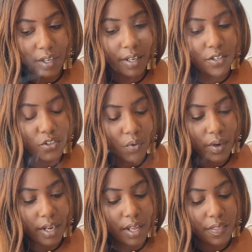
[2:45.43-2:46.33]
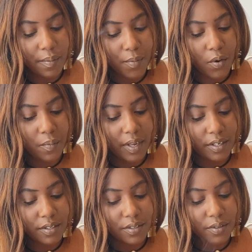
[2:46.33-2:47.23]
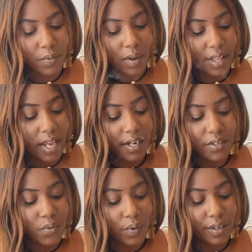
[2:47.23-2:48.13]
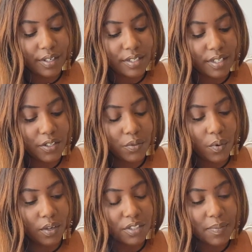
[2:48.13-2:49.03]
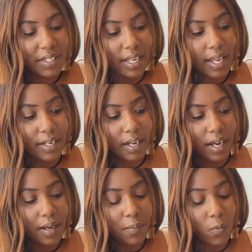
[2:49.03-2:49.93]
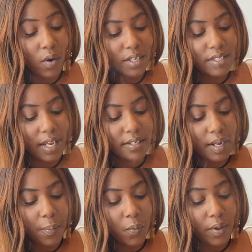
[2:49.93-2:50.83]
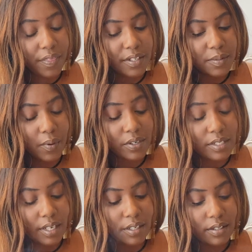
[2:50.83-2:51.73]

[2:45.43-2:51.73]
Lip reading: Enjoy the moment while getting to where it is that you ultimately want to end up with this person.